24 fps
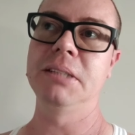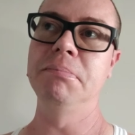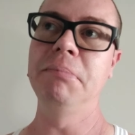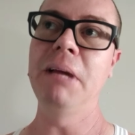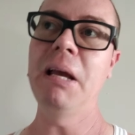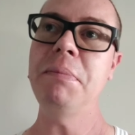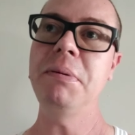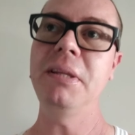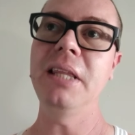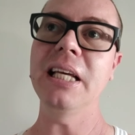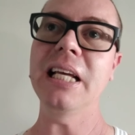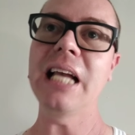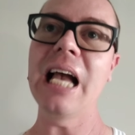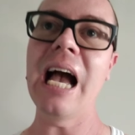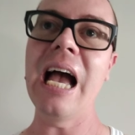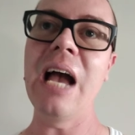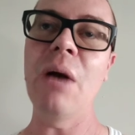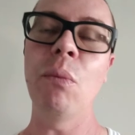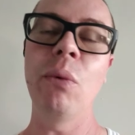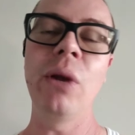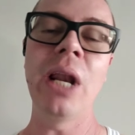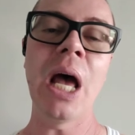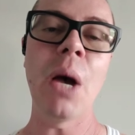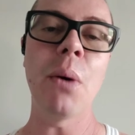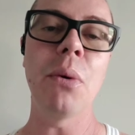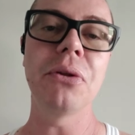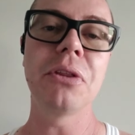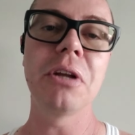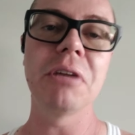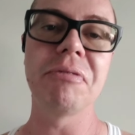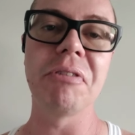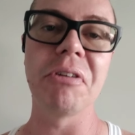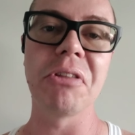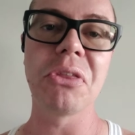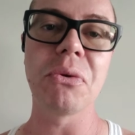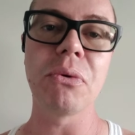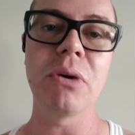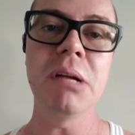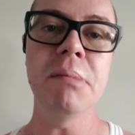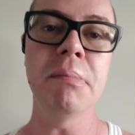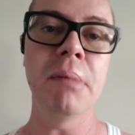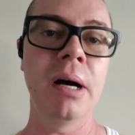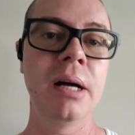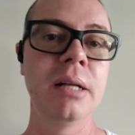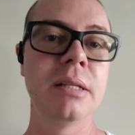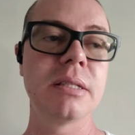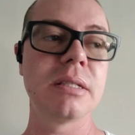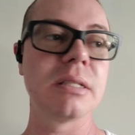Maybe the guy went out with her for 3
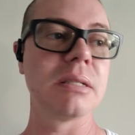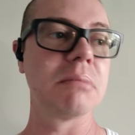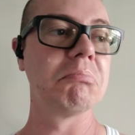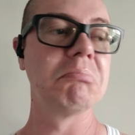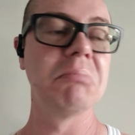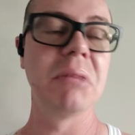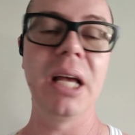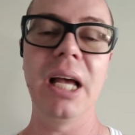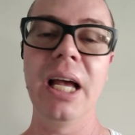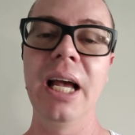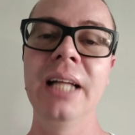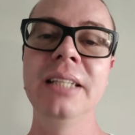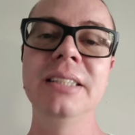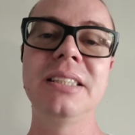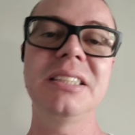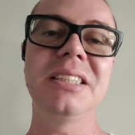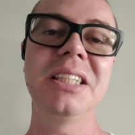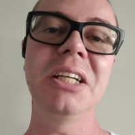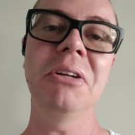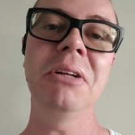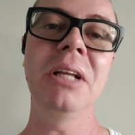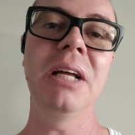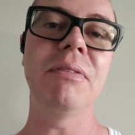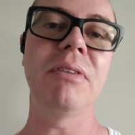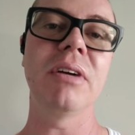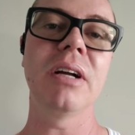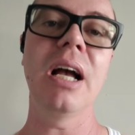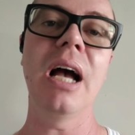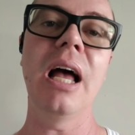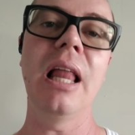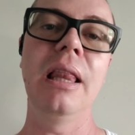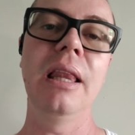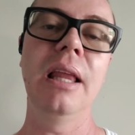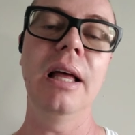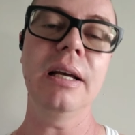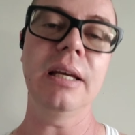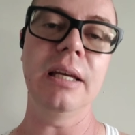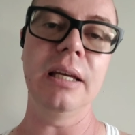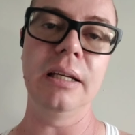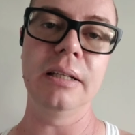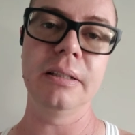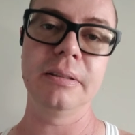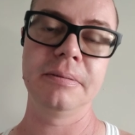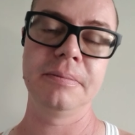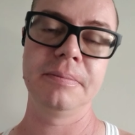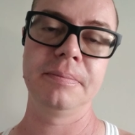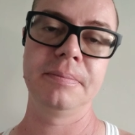months and still never got lucky.